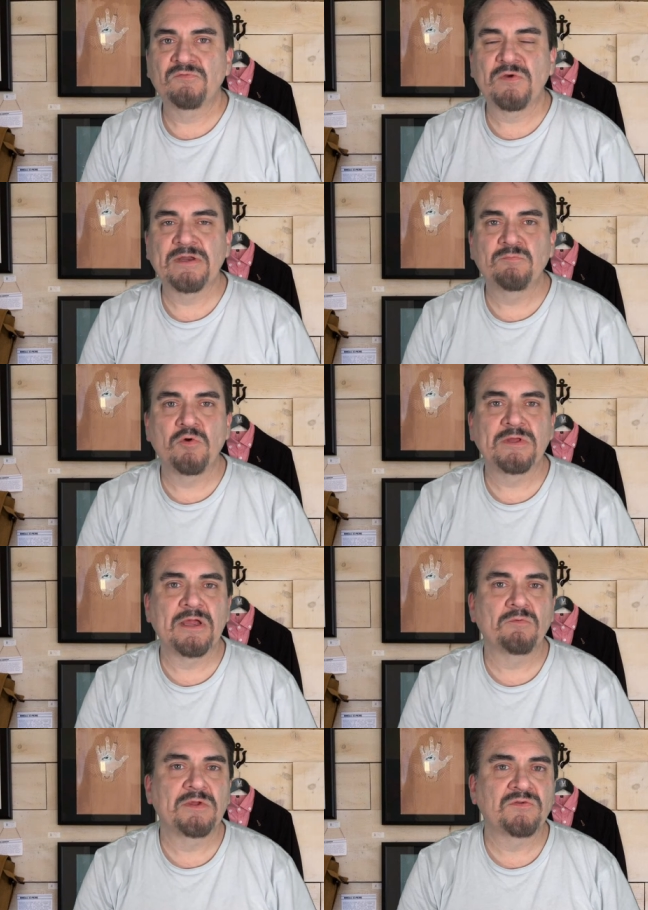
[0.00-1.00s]
Friday
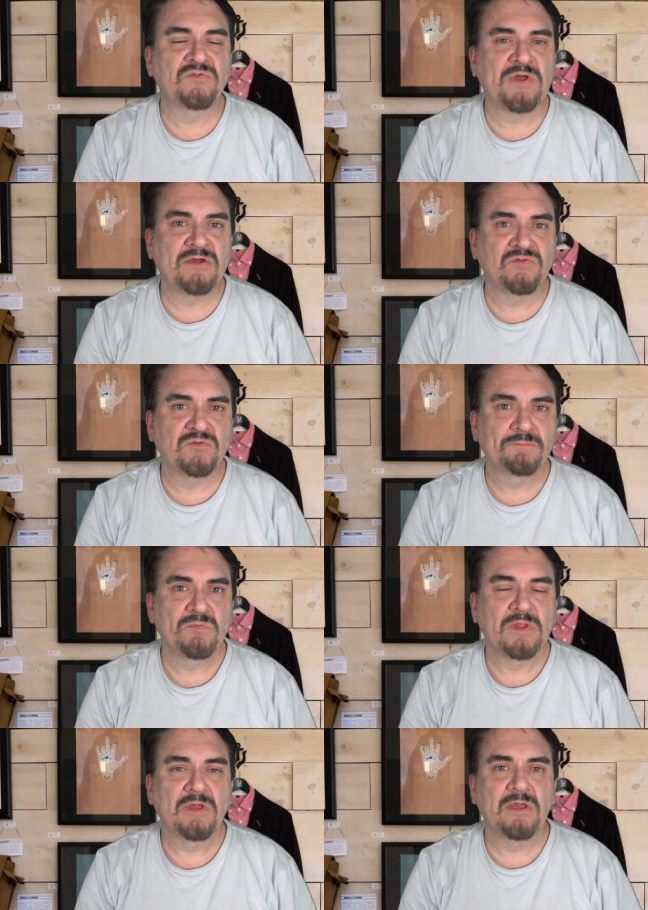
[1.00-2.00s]
morning I reassess,
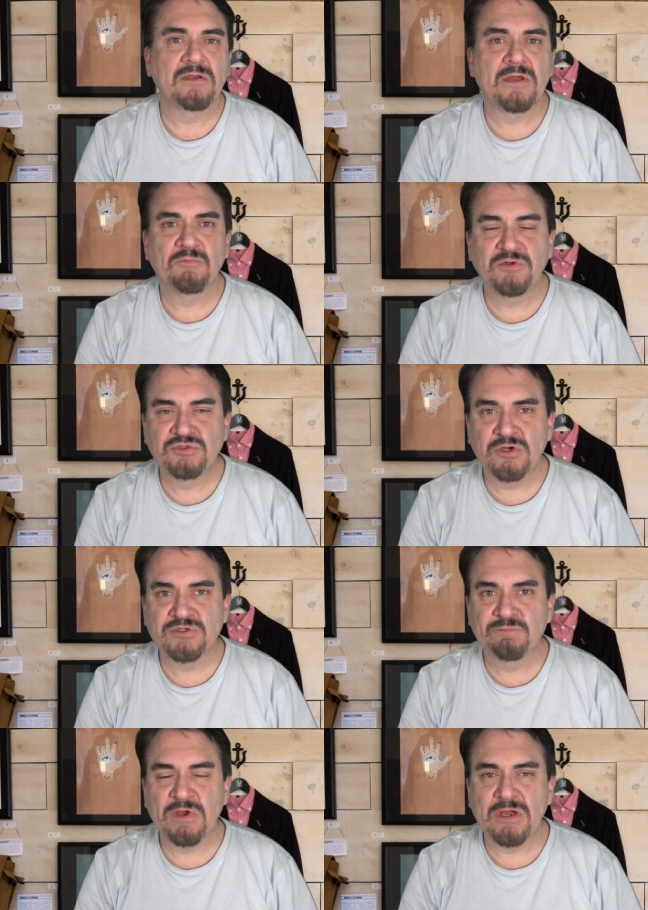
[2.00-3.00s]
and I'm going to
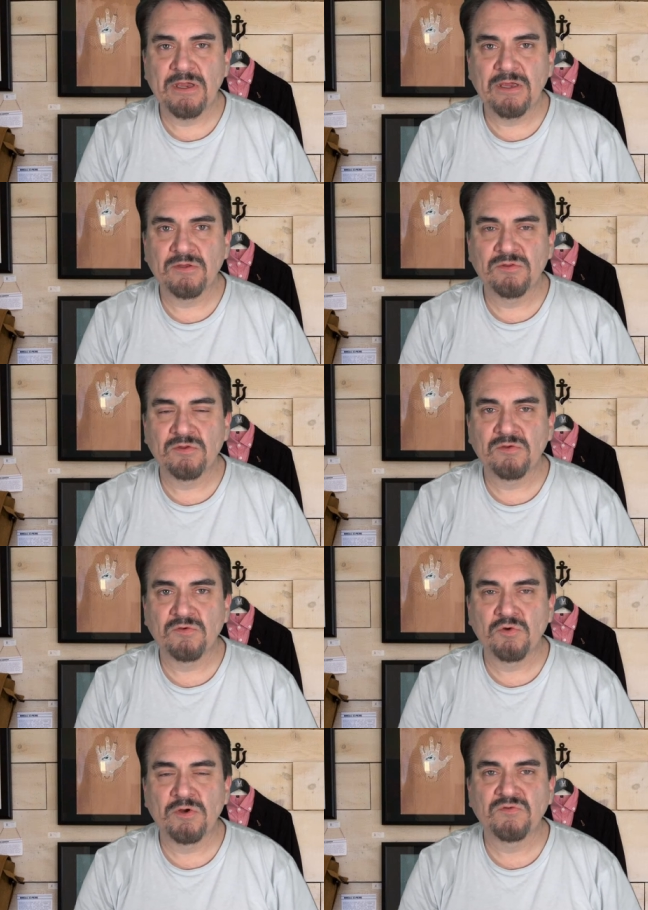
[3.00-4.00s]
judge by
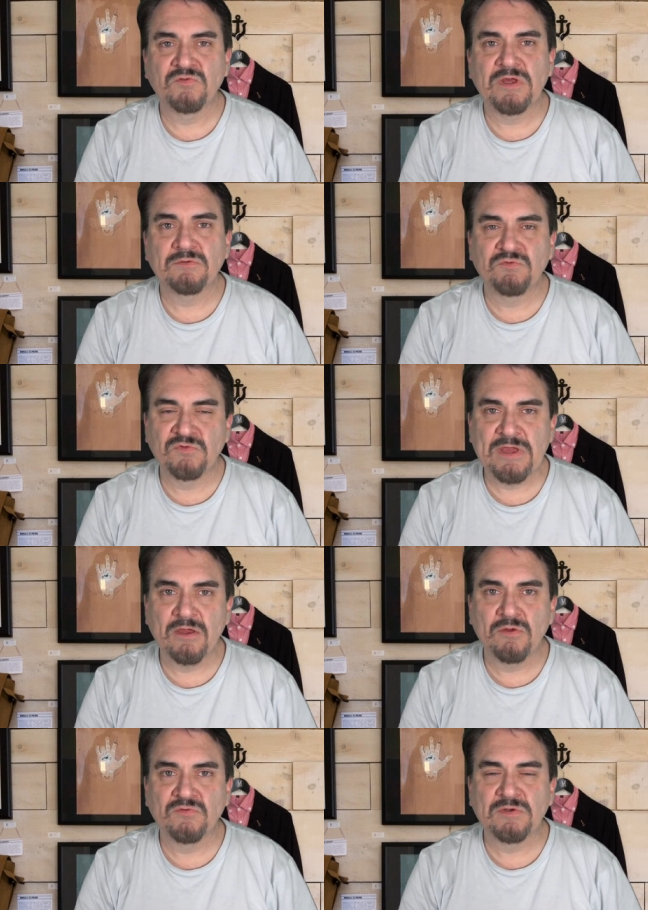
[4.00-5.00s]
the current state of
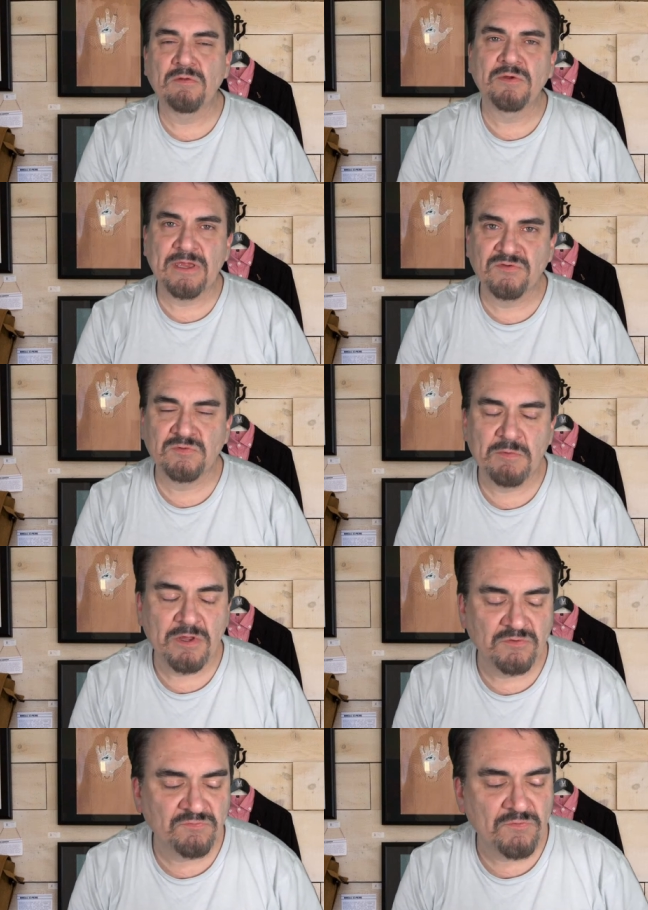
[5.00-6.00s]
sales, and I'll look at some
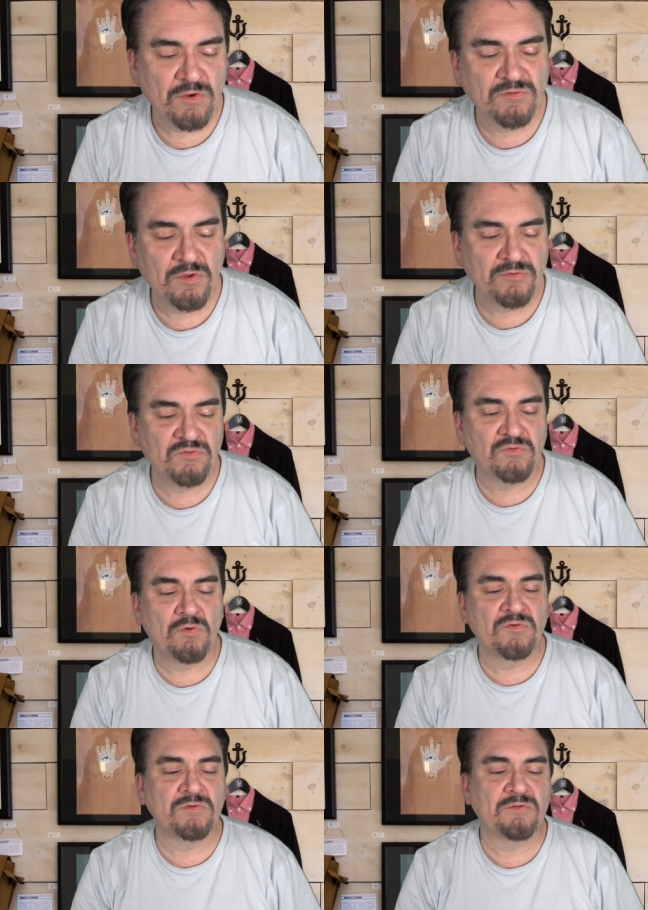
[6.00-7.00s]
other stores,